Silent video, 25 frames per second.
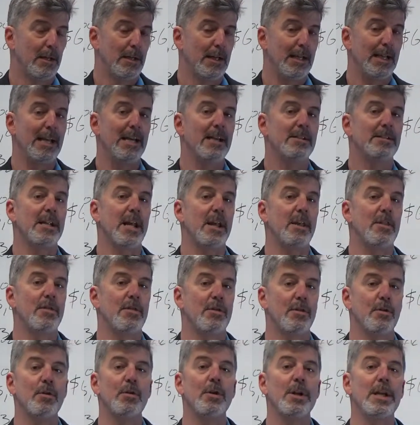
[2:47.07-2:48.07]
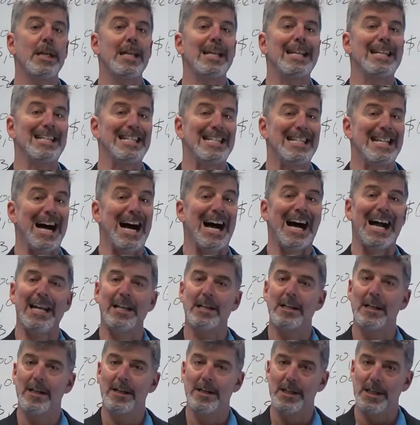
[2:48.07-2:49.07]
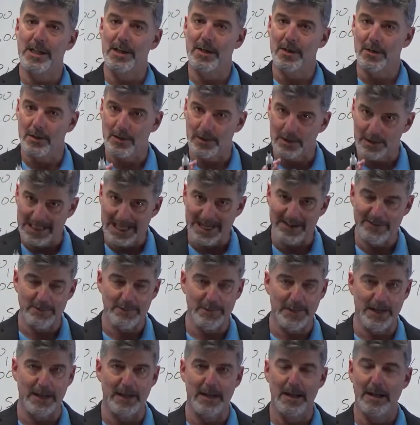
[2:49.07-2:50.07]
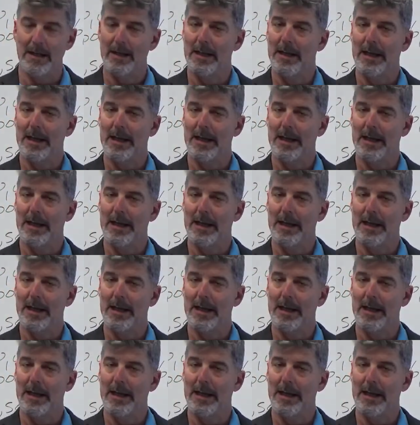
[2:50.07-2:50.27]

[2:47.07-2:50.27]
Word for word: it has a thirty-nine year lifespan.